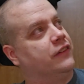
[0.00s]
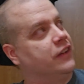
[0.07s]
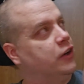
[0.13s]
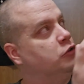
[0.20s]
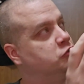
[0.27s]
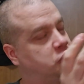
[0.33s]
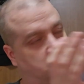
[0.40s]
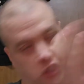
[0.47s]
Like,
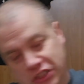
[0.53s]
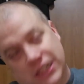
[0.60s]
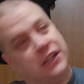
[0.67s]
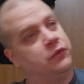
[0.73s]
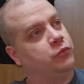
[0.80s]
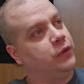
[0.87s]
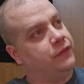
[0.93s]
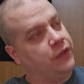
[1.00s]
oh
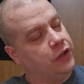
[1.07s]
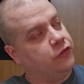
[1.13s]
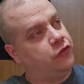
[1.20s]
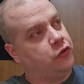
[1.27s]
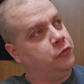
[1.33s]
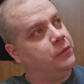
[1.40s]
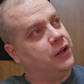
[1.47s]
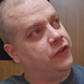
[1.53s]
shit, we've done
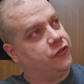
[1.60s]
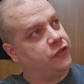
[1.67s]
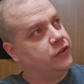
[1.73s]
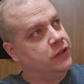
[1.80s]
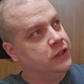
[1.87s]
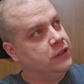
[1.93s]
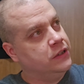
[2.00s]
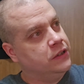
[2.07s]
too much.
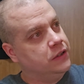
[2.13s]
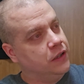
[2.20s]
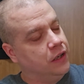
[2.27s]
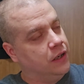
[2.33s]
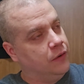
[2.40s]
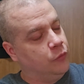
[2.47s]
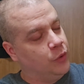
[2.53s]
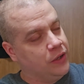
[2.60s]

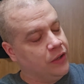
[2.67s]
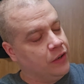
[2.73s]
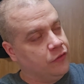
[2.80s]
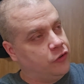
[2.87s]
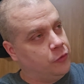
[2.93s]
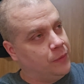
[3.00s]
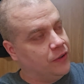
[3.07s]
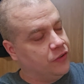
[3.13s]
We've done
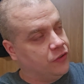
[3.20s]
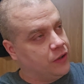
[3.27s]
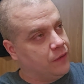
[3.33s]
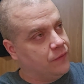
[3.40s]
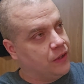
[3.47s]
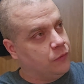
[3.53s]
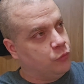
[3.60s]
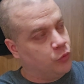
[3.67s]
too much
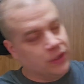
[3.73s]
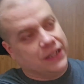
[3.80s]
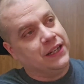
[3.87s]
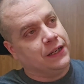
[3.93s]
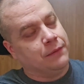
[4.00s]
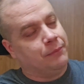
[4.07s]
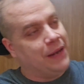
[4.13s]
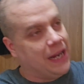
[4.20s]
stuff that really
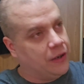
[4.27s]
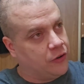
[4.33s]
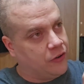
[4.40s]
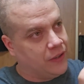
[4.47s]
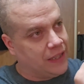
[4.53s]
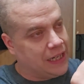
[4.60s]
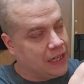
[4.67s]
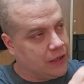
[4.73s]
didn't matter in
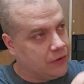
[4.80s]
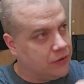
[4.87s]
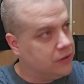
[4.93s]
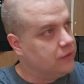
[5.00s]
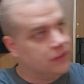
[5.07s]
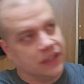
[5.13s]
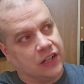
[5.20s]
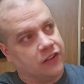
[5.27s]
the end.
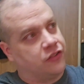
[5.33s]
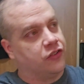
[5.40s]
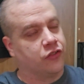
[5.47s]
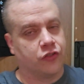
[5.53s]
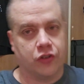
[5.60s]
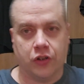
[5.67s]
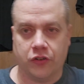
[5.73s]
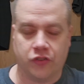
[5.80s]
Let's
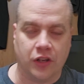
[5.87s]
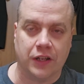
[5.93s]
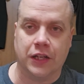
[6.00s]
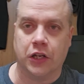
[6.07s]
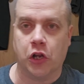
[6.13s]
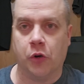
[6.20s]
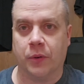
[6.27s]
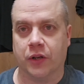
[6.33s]
just suddenly
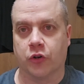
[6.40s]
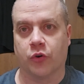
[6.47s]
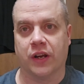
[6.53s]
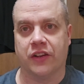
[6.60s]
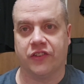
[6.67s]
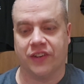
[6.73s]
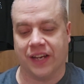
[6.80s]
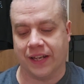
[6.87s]
go with a
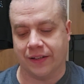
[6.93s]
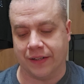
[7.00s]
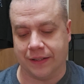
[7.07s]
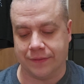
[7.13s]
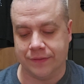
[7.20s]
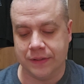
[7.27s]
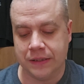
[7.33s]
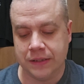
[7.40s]
crazy
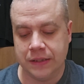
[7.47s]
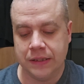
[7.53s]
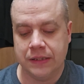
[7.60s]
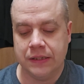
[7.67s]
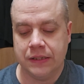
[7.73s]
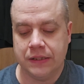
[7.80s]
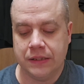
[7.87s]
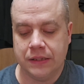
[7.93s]
ending.
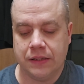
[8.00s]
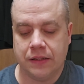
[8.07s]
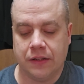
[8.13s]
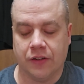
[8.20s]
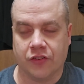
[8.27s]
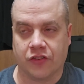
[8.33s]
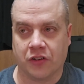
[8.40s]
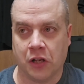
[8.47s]

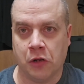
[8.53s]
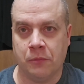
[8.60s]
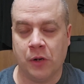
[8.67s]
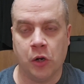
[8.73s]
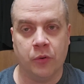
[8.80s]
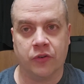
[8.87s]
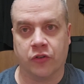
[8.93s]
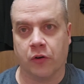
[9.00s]
The
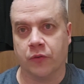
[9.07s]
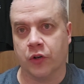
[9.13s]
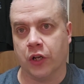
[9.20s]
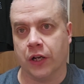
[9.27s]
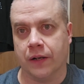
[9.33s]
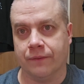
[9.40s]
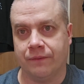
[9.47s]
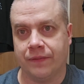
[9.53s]
slow-mo was
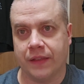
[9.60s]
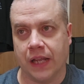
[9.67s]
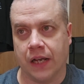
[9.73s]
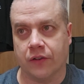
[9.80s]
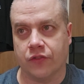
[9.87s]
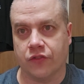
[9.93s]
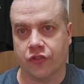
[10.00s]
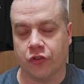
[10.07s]
overdone.
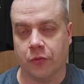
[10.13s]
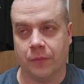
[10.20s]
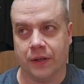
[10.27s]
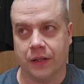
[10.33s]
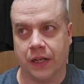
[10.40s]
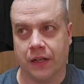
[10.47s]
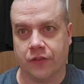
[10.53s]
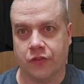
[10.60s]
Not
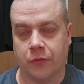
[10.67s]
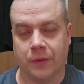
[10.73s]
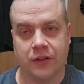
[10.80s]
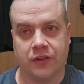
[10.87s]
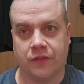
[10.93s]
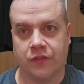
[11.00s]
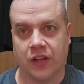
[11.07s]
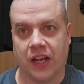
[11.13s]
so much
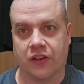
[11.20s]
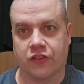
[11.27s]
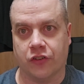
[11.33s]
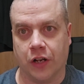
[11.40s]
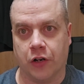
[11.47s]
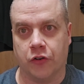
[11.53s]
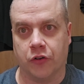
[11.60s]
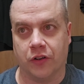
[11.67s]
if Zack
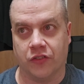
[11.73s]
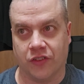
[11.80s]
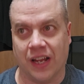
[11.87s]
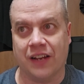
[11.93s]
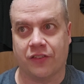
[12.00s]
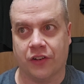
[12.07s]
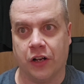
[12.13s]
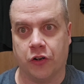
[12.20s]
Snyder... If
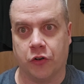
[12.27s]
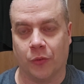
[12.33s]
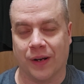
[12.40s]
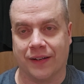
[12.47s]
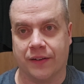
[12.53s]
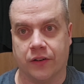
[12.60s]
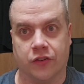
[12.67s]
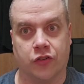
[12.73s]
Zack Snyder
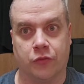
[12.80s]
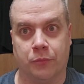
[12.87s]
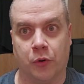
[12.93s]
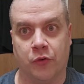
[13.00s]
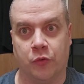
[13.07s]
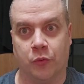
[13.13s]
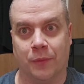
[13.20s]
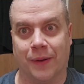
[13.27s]
directed this, this
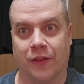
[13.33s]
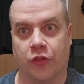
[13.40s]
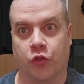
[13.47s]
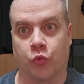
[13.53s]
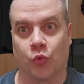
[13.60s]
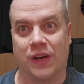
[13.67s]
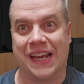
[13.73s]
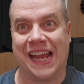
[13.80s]
movie would have
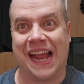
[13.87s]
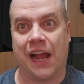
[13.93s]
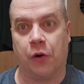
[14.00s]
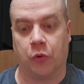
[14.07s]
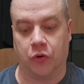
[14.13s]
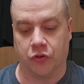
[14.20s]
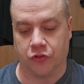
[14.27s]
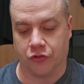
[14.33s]
been 3
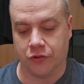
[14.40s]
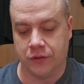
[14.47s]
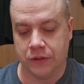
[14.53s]
hours.